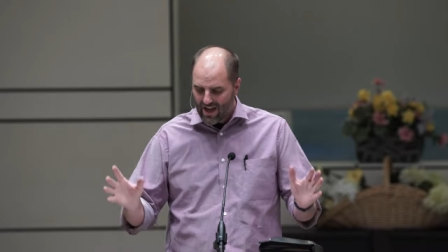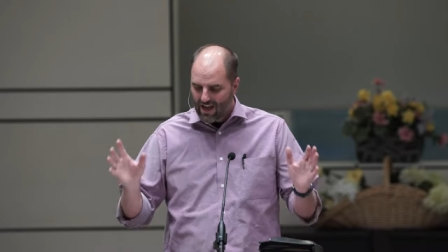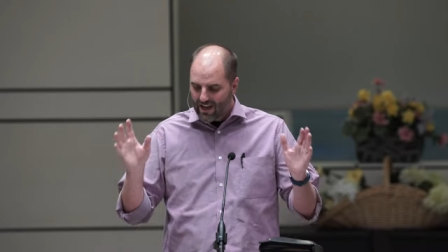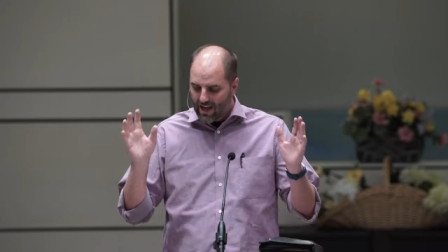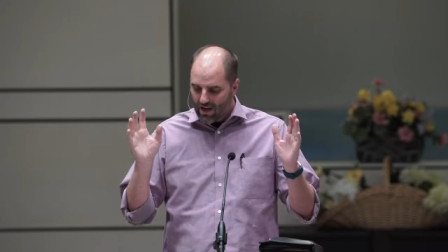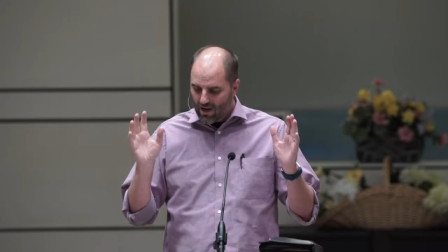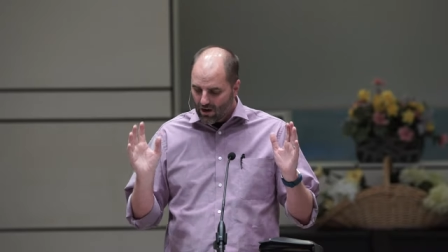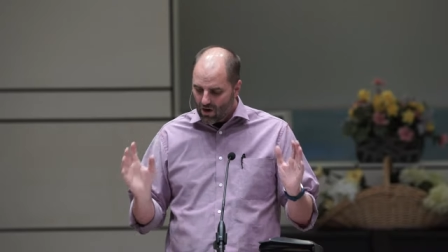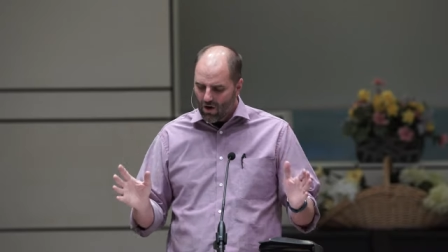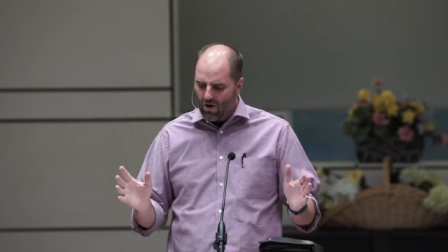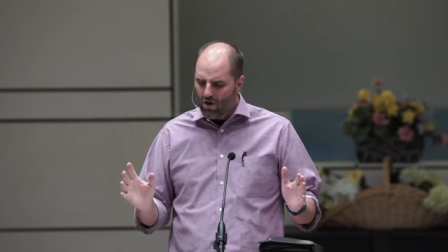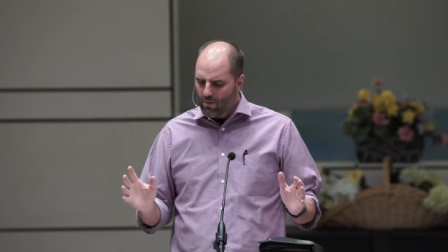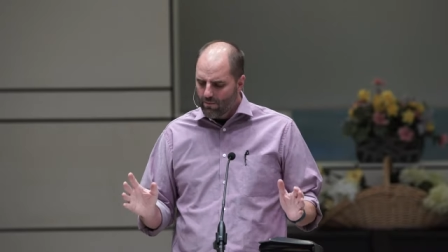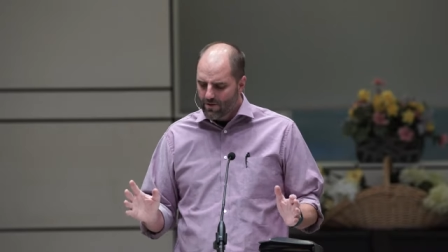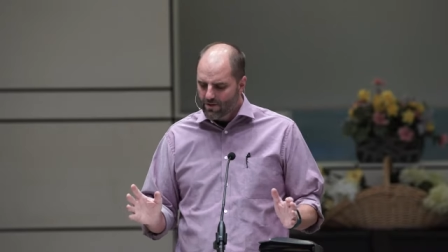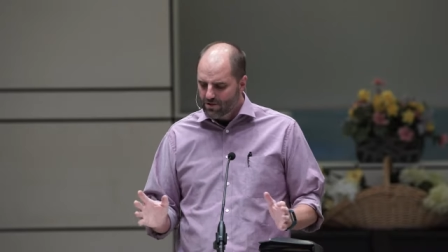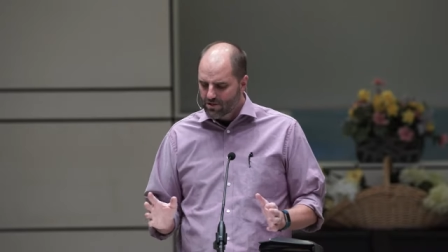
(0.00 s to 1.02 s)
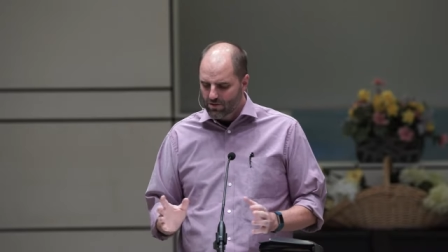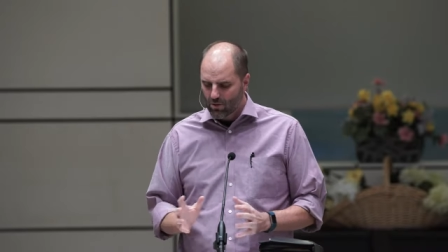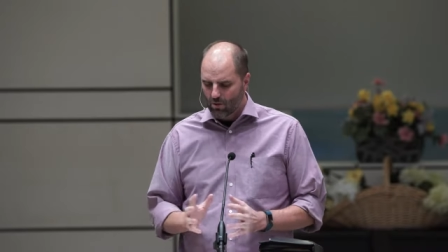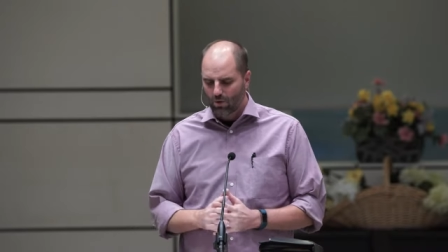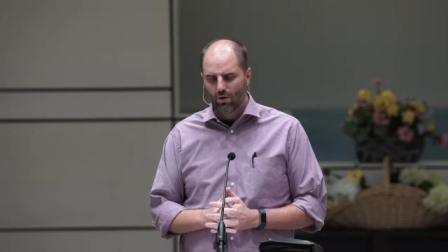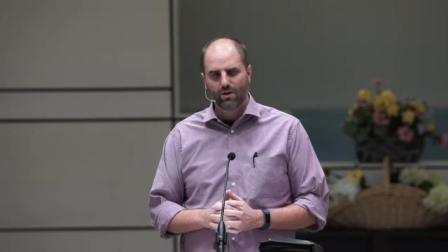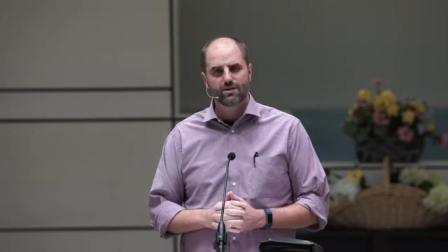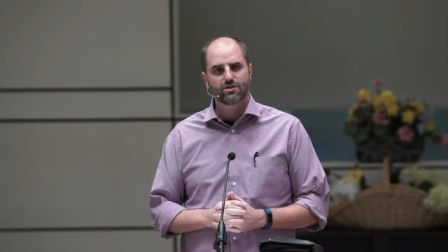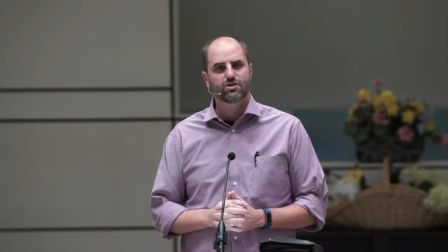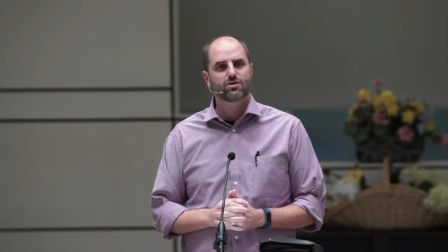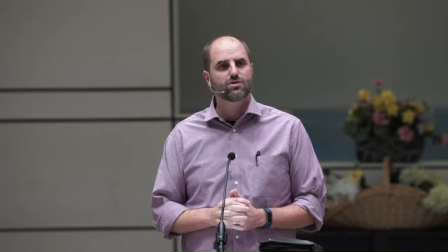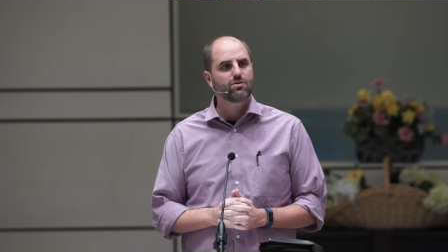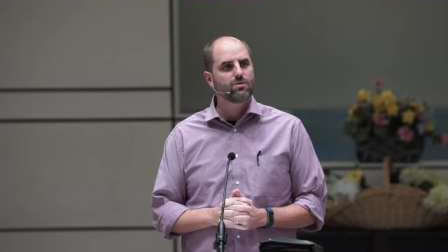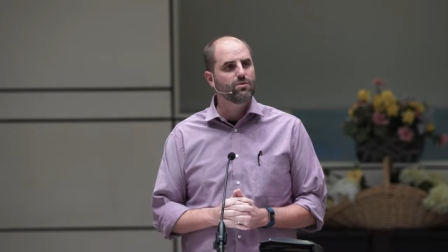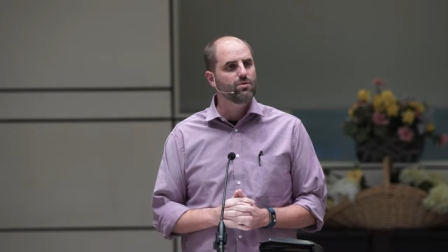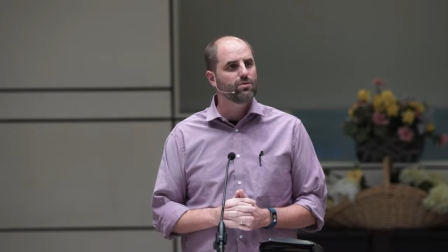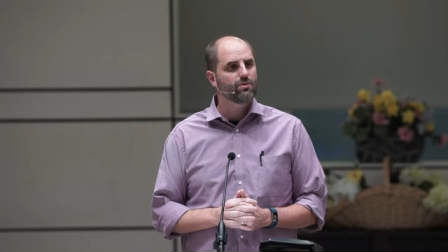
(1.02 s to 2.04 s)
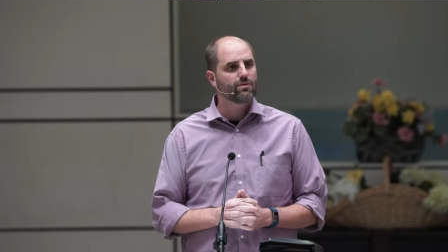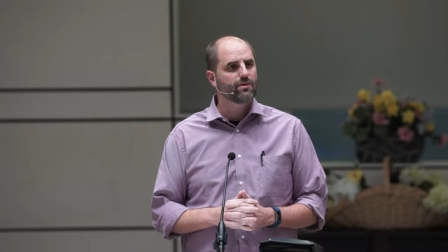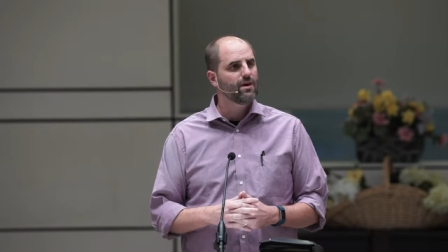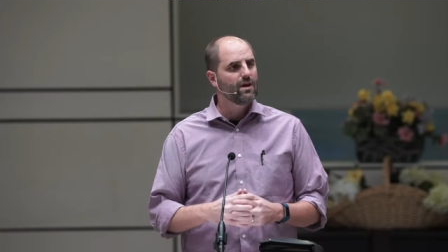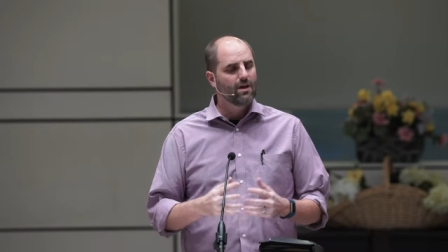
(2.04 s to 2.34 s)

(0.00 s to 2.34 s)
can calm the soul and soothe